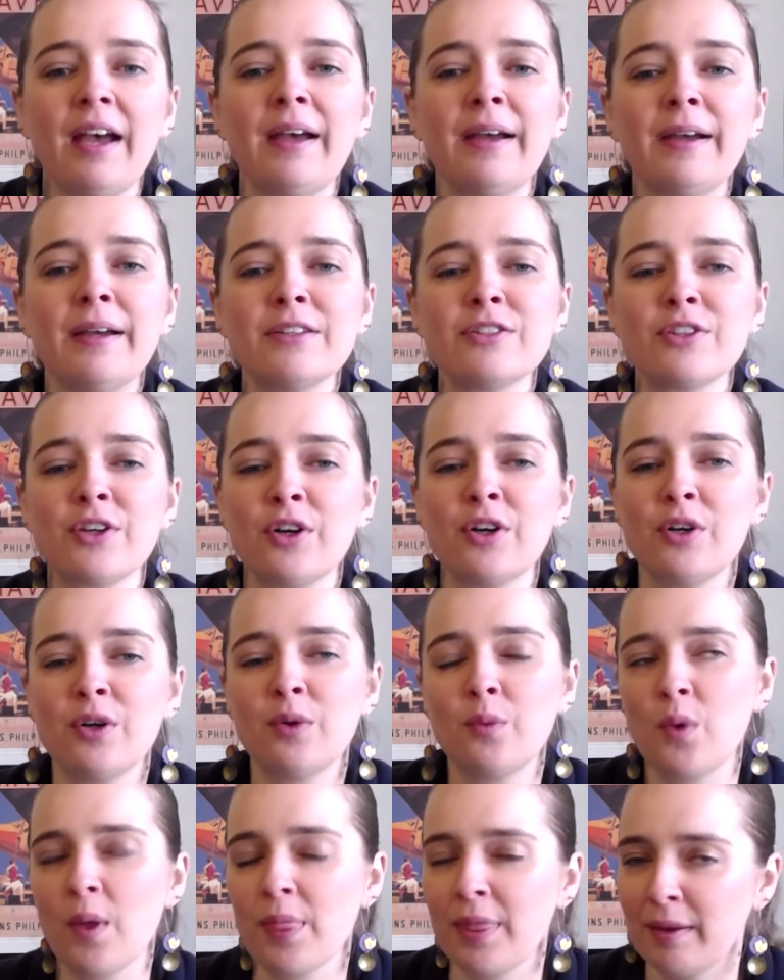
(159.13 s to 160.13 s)
So
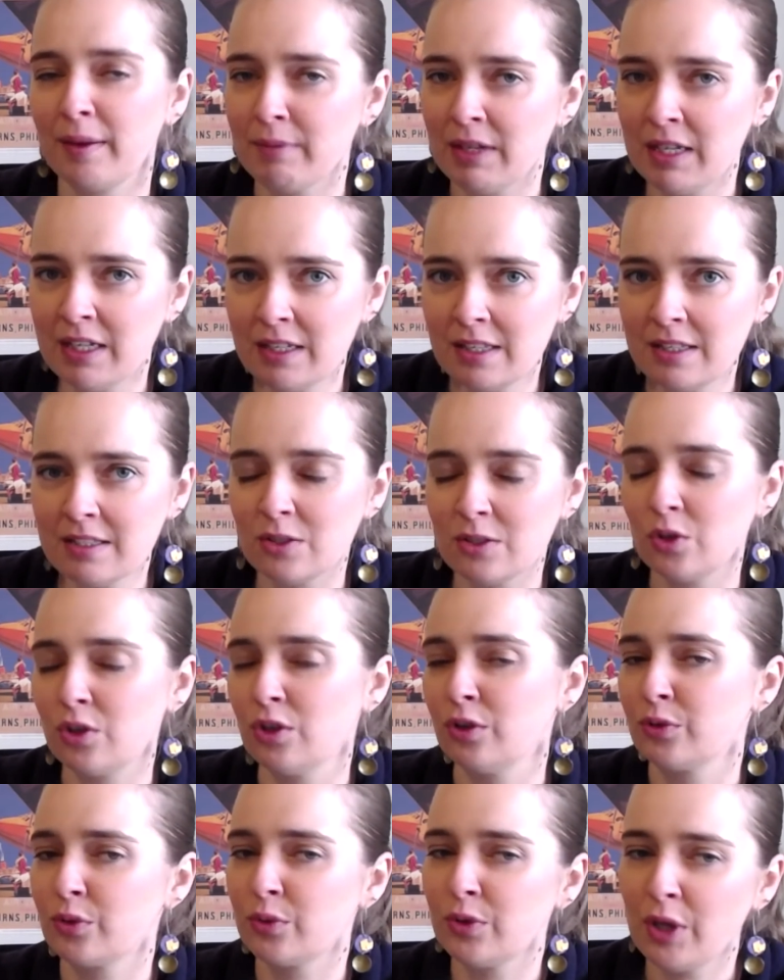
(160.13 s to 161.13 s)
what that means, you go
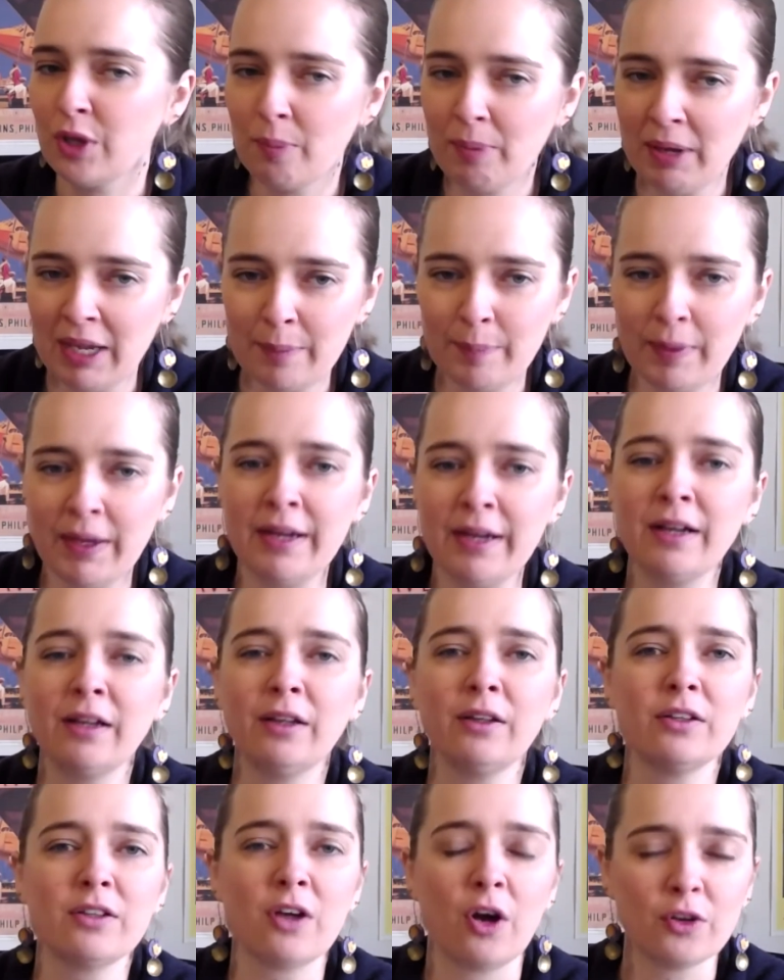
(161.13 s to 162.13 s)
through your
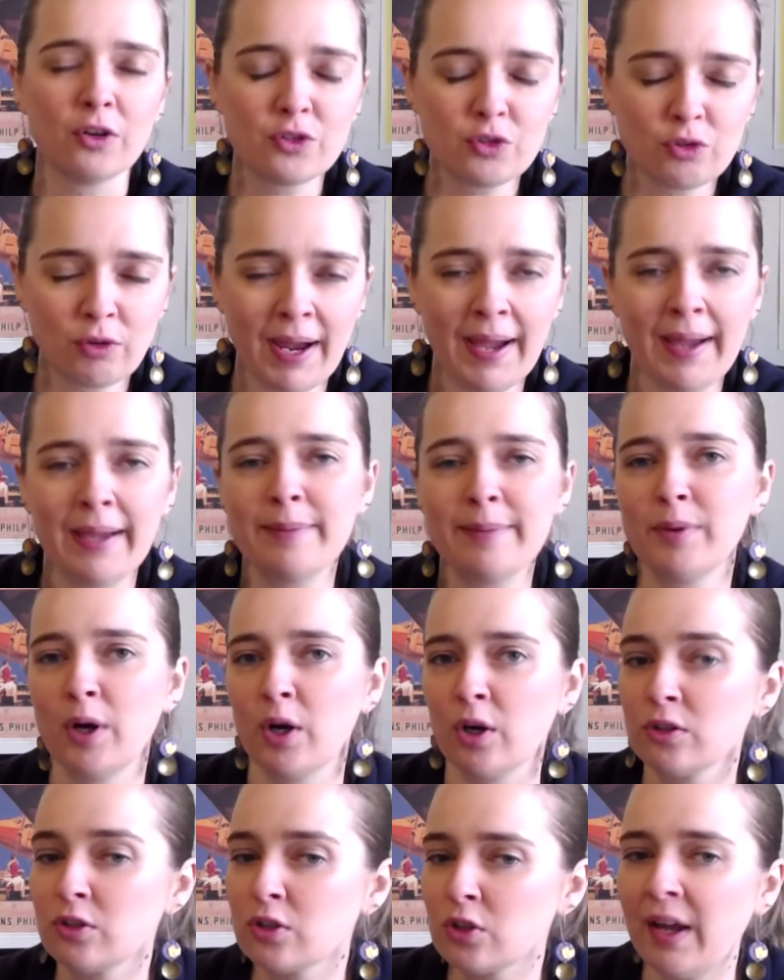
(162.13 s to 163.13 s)
PayPal or Stripe
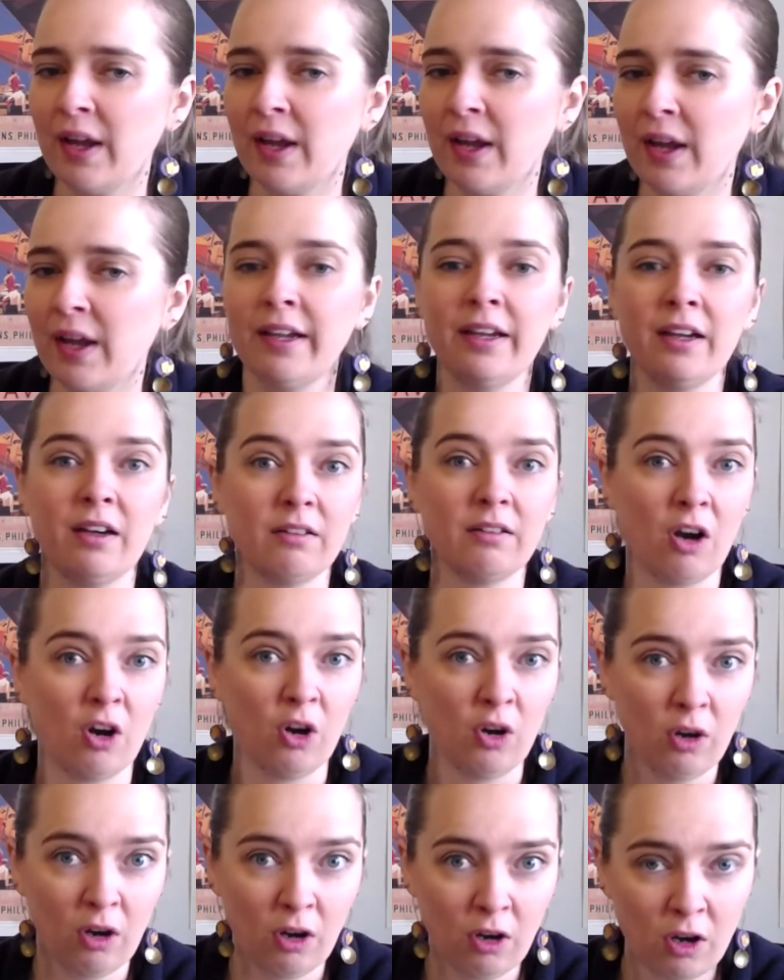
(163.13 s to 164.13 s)
or Square
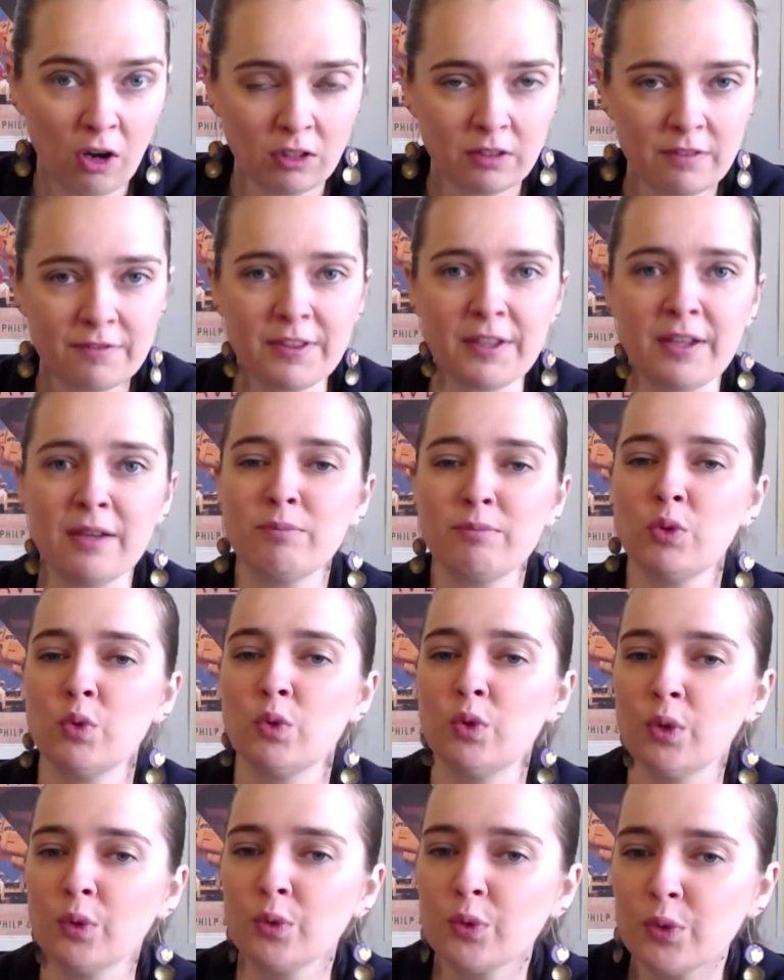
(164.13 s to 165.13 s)
or all of them, you
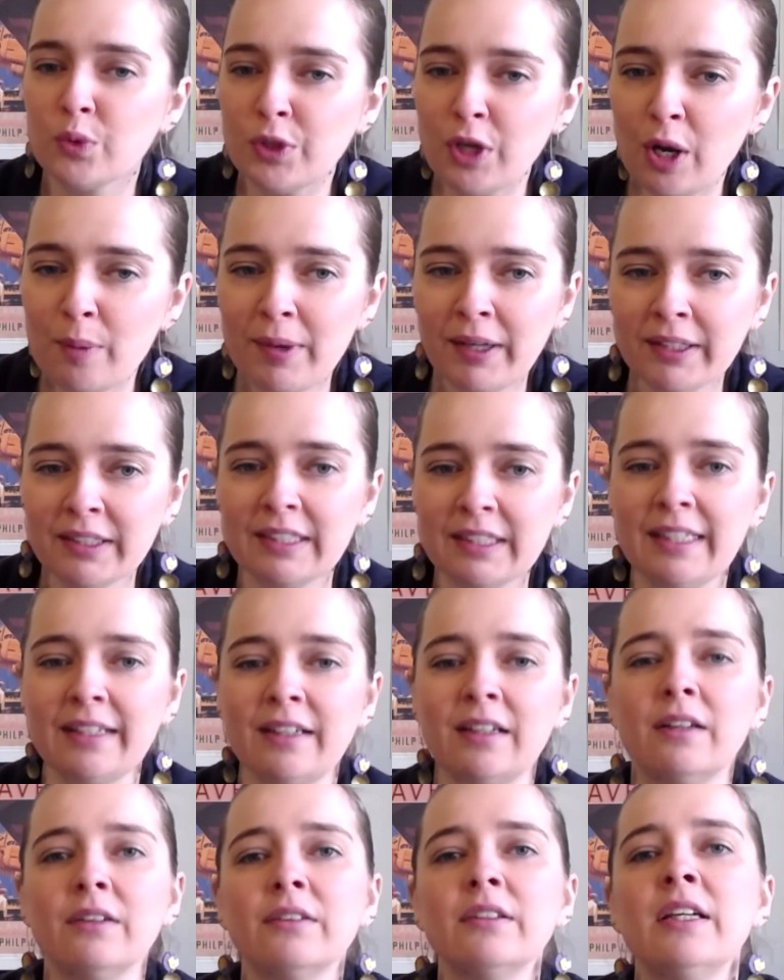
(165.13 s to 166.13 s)
go through your bank
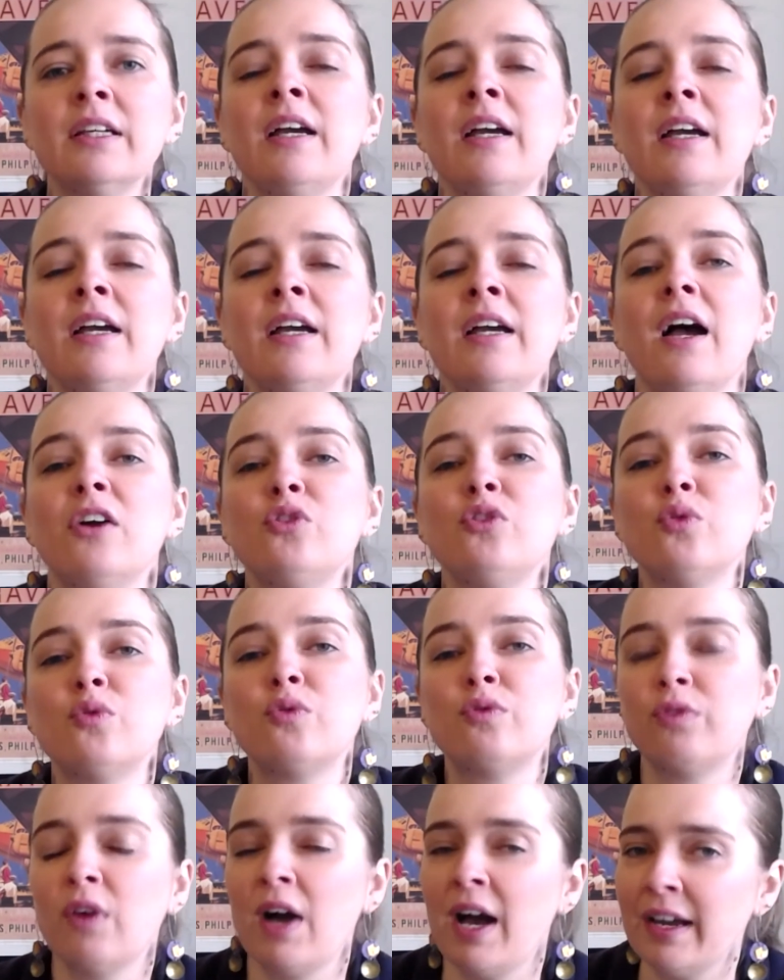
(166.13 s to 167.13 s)
account and you
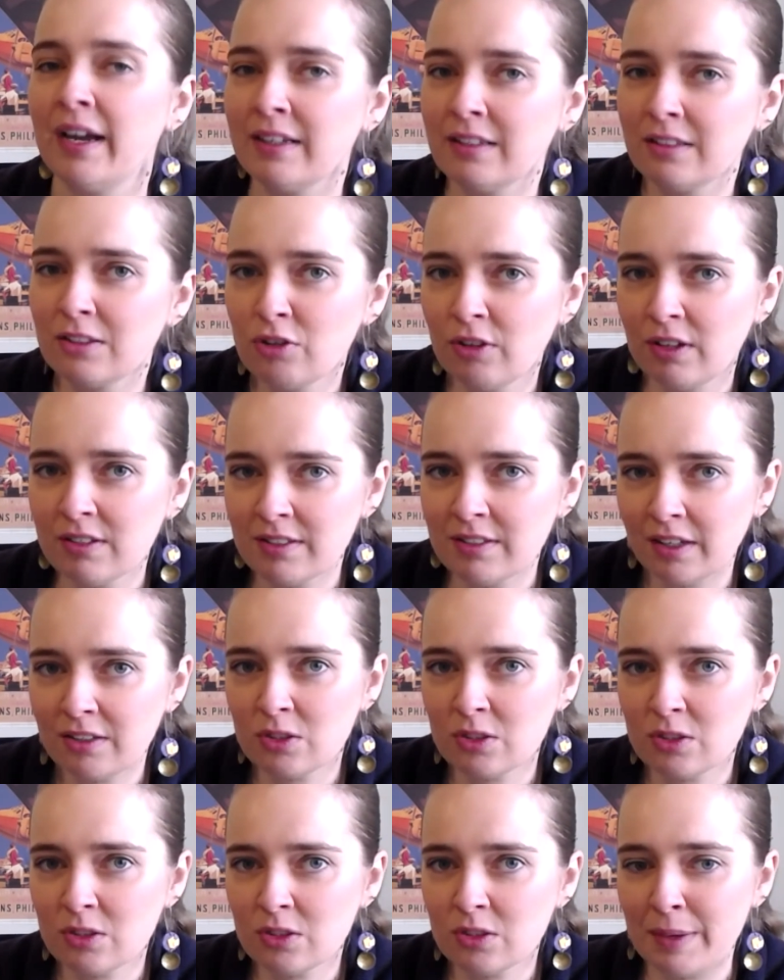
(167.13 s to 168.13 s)
find the
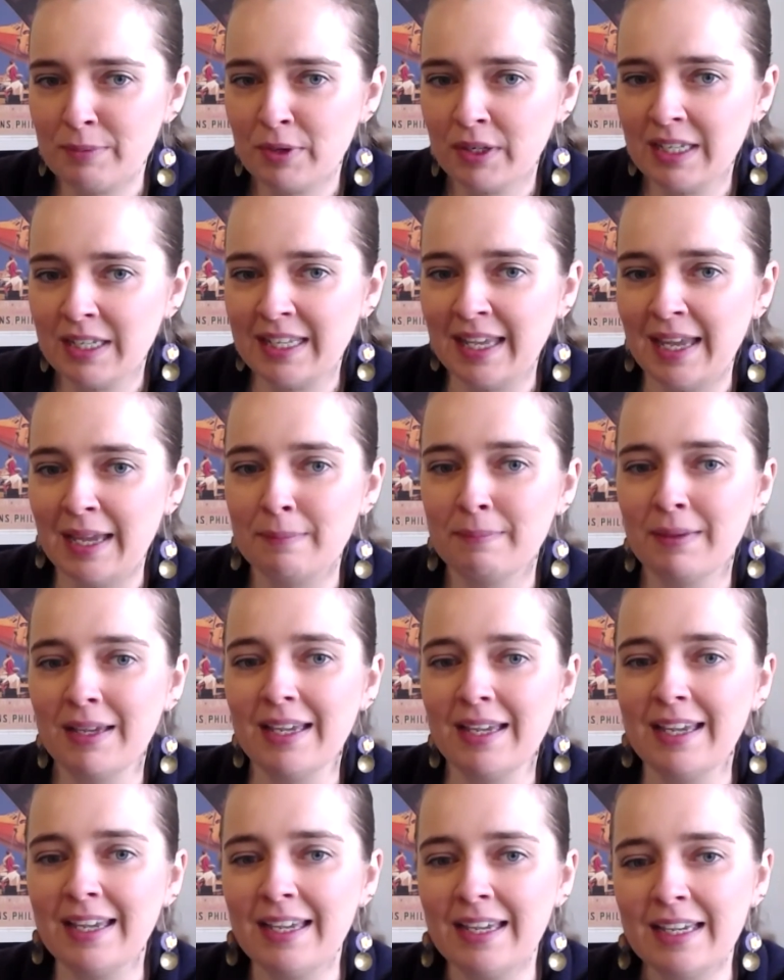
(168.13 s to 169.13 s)
transactions where money came
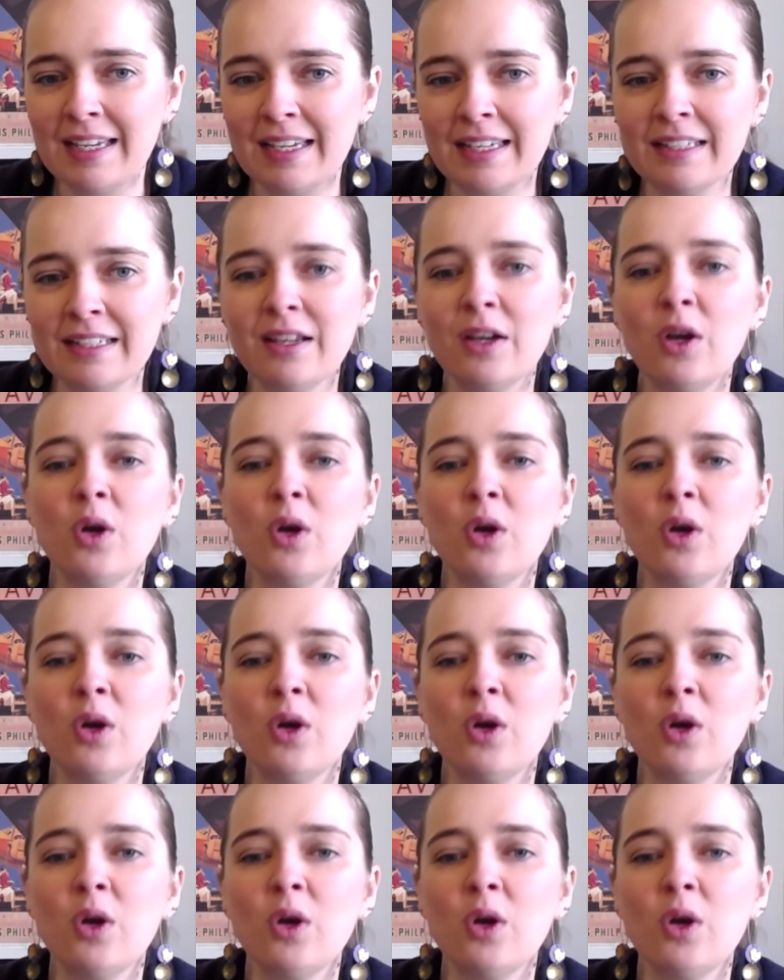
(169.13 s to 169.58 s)
in,